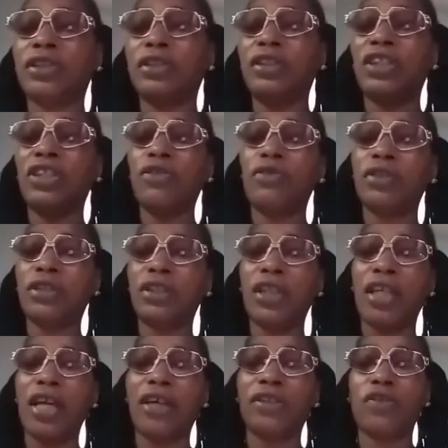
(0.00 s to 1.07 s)
Continue to
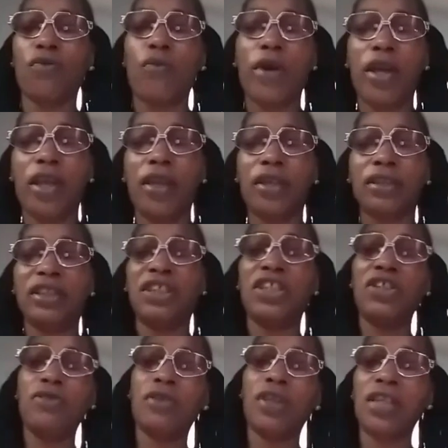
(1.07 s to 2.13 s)
stay out the way.
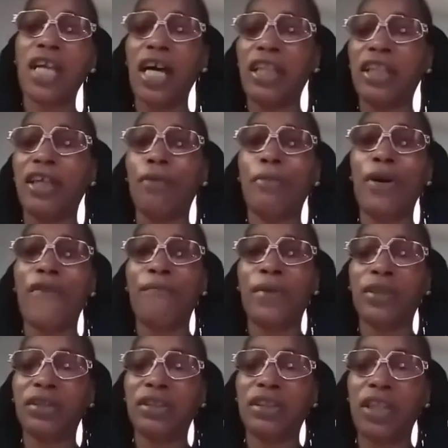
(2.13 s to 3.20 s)
Continue to not let
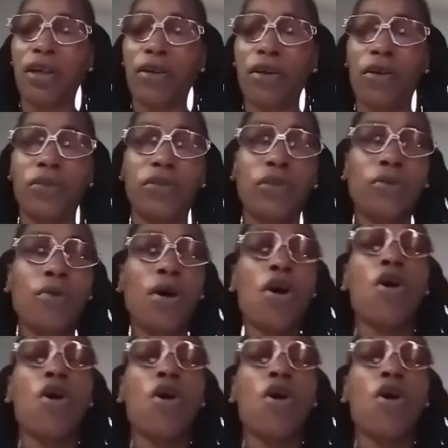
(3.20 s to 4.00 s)
motherfuckers suck on you.